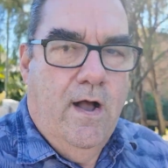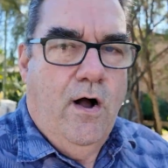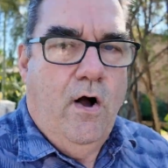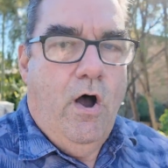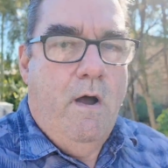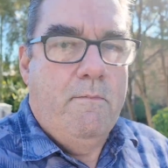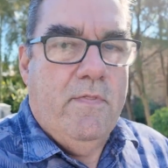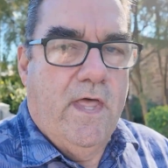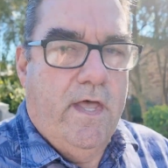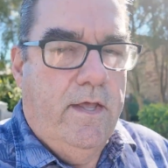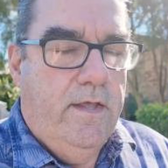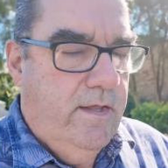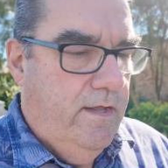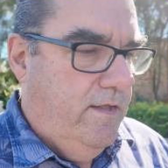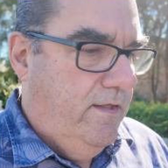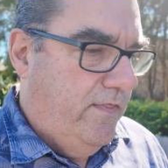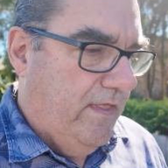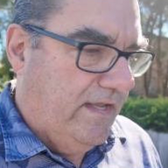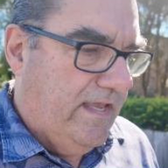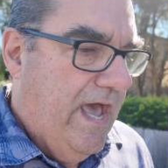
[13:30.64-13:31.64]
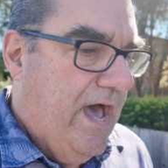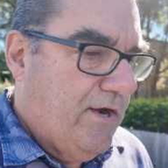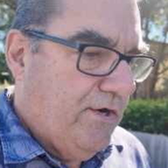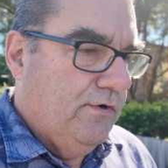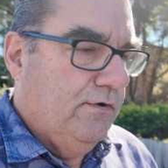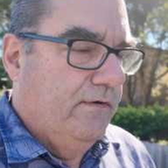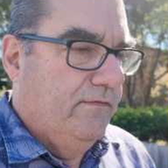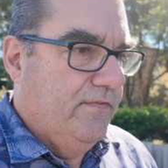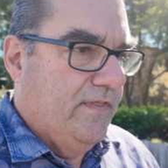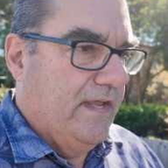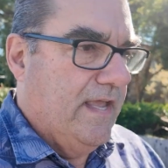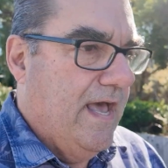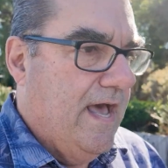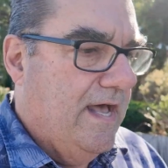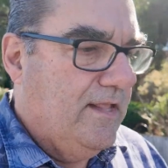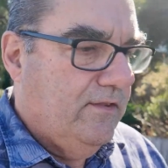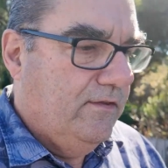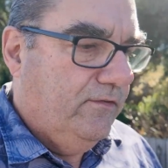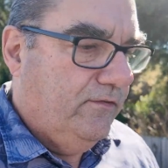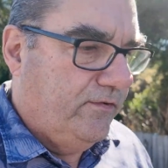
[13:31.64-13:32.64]
I'm the cutter of the
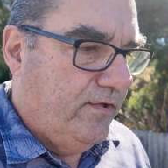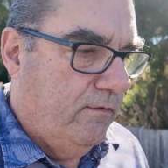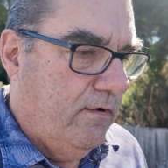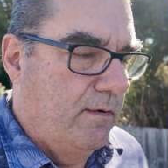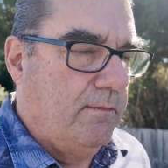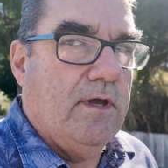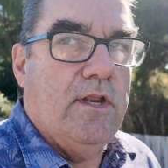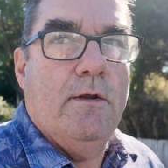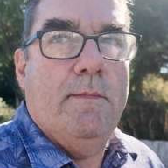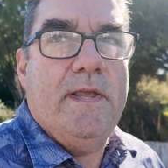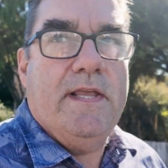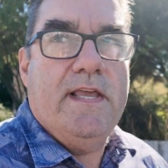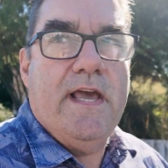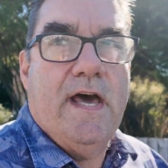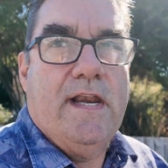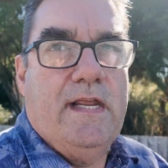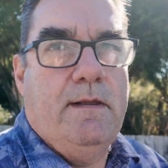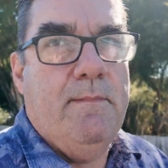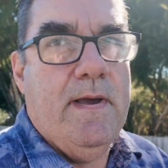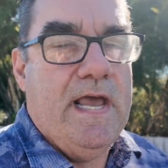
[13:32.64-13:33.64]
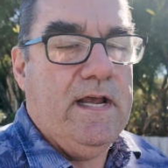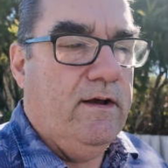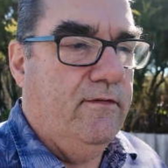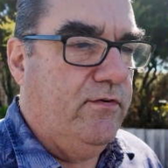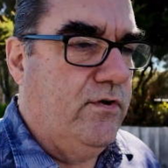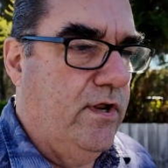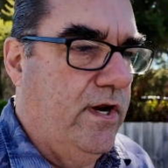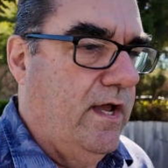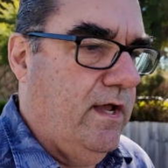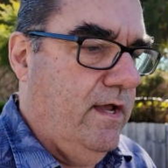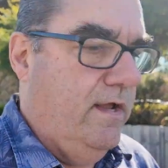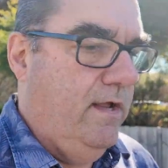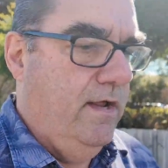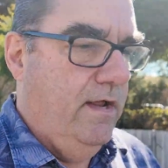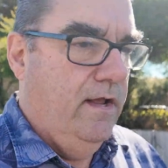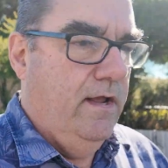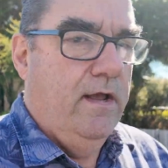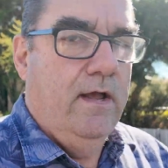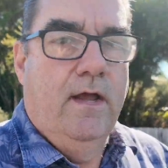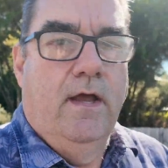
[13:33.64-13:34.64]
garden, so I'm going to be cutting back. I've got
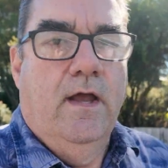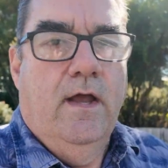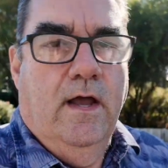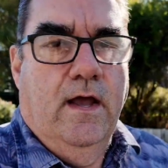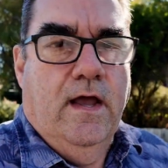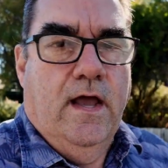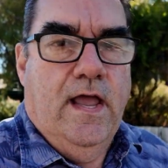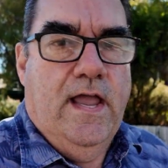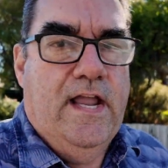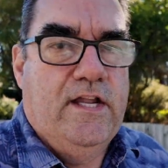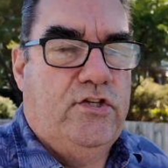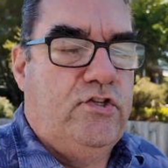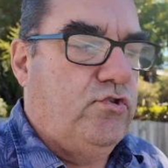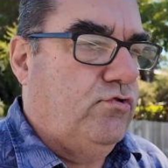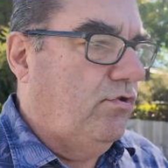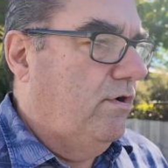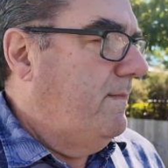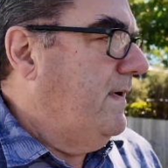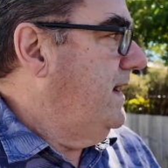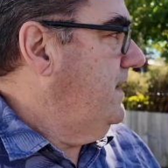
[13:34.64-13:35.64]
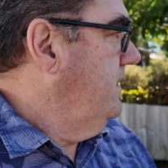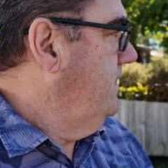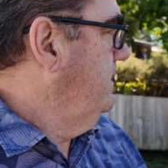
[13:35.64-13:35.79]
a hedge trimmer,